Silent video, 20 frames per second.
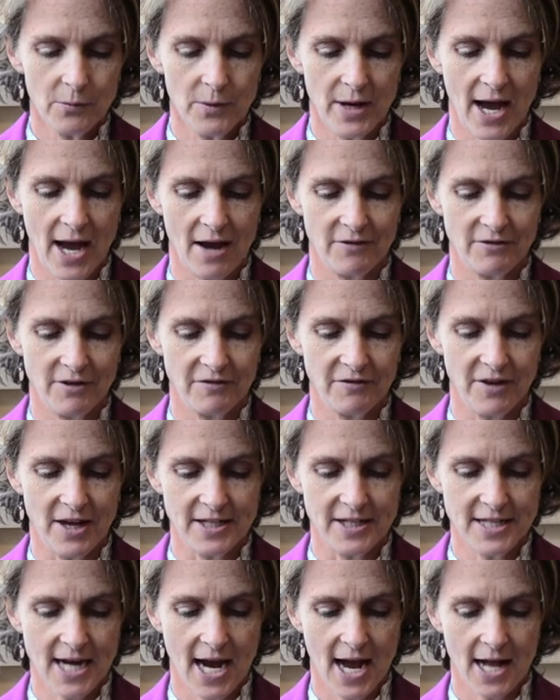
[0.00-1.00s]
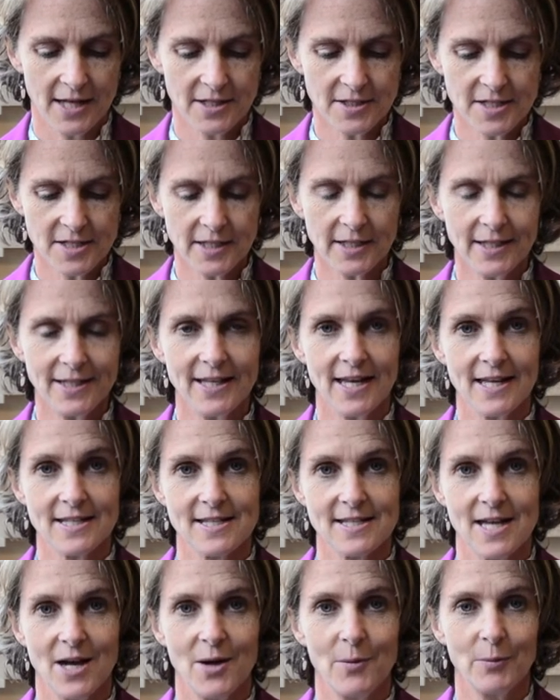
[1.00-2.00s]
we have a fantastic
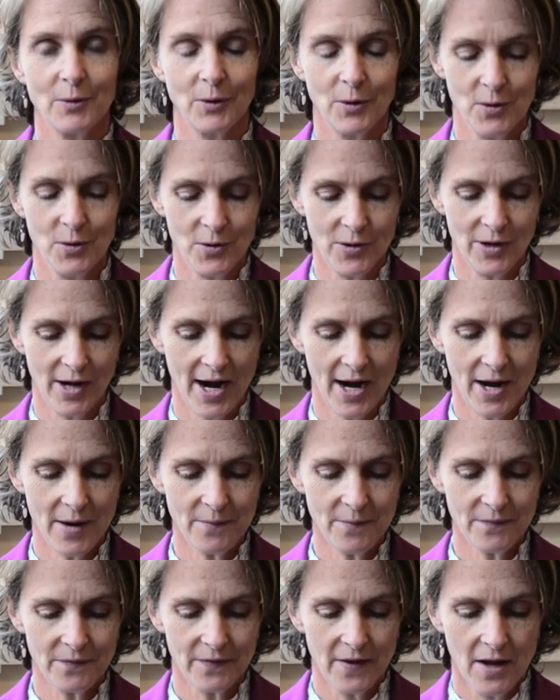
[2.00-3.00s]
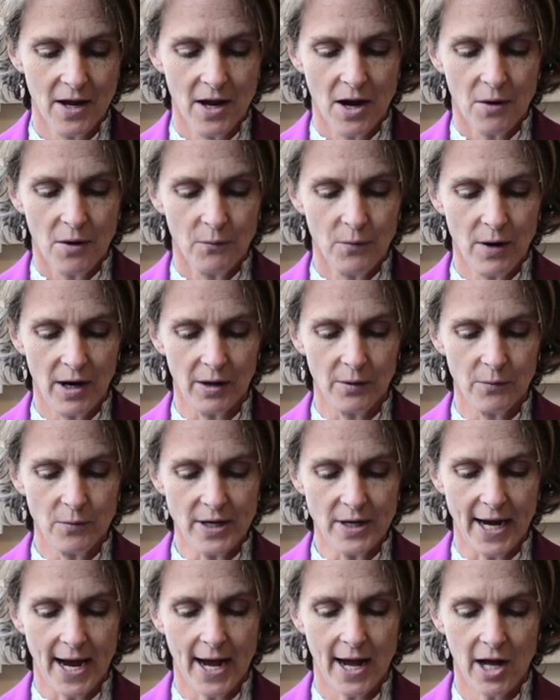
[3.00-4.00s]
ESL program, where
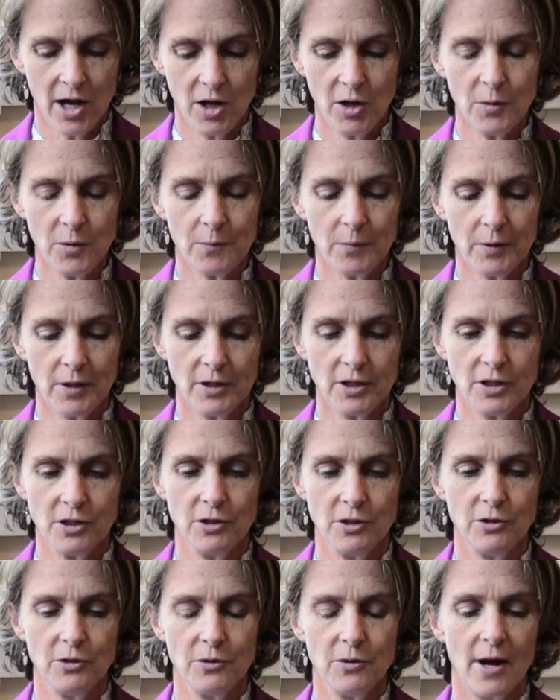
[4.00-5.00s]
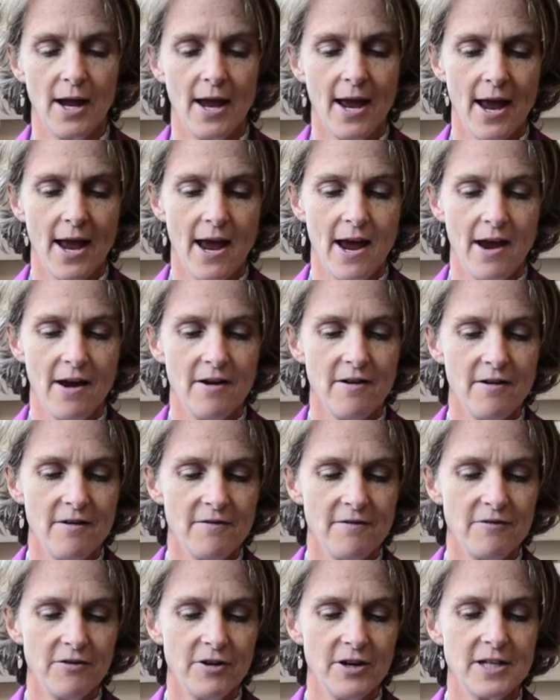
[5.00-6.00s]
we help you
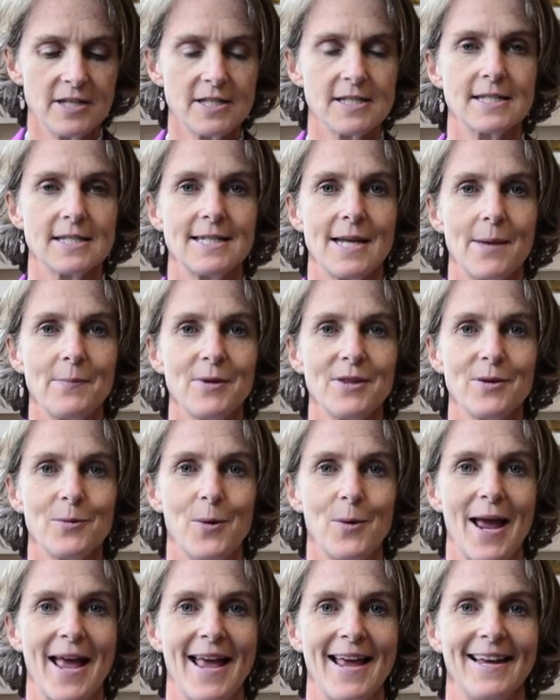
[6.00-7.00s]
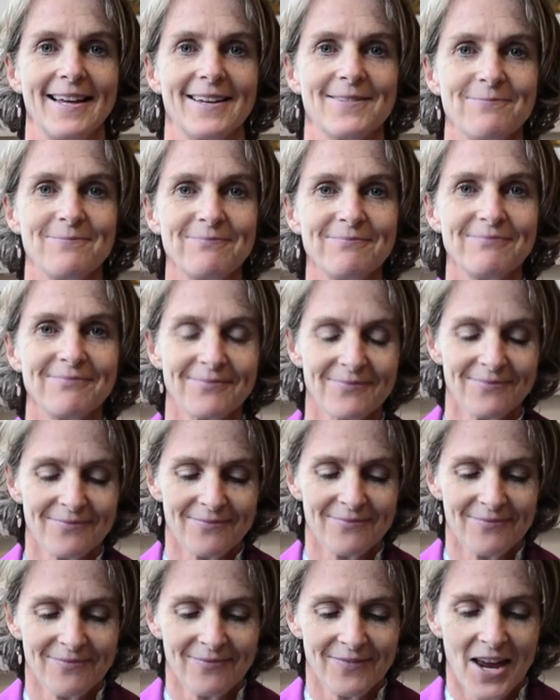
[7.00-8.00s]
every step of the way.
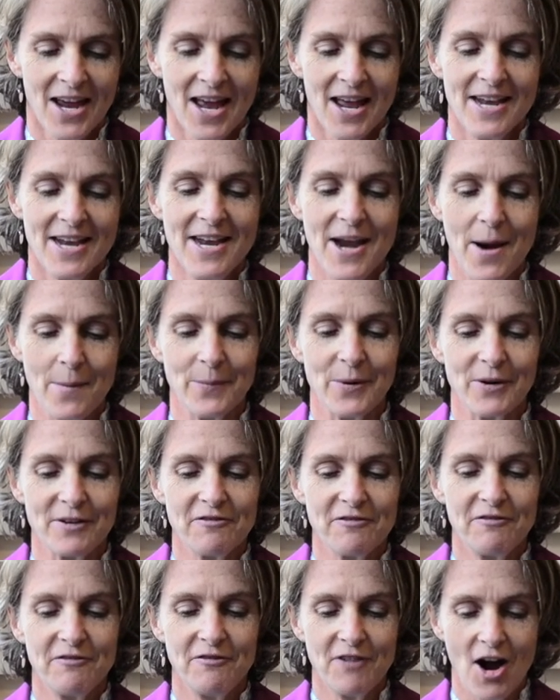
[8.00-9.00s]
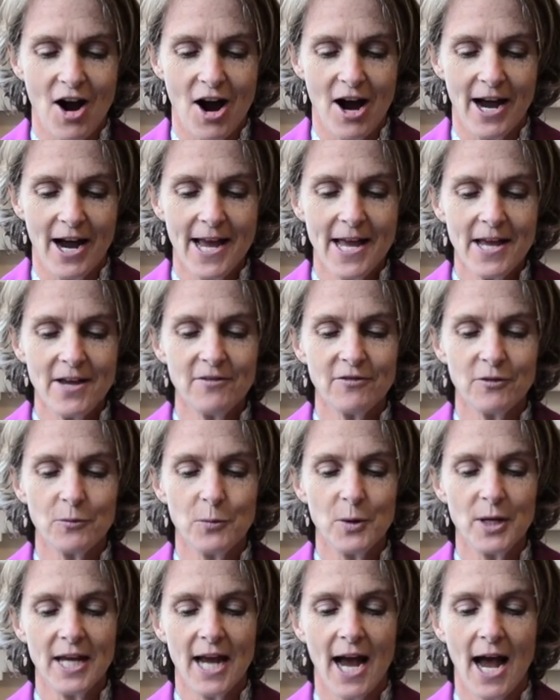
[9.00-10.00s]
Number five,
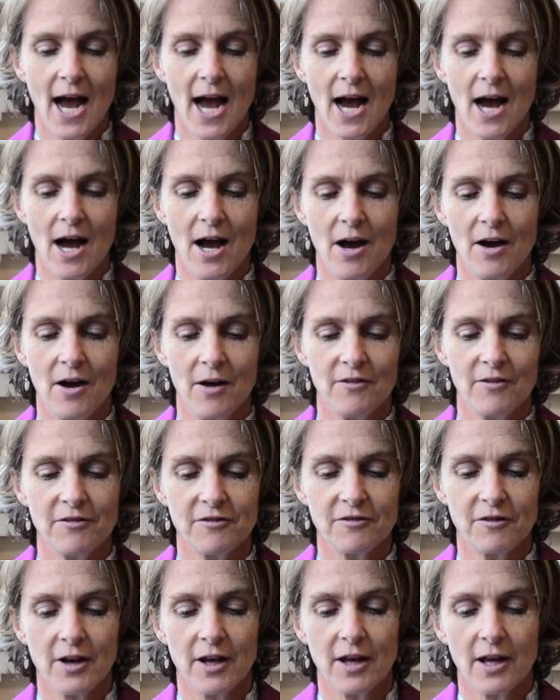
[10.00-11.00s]
we have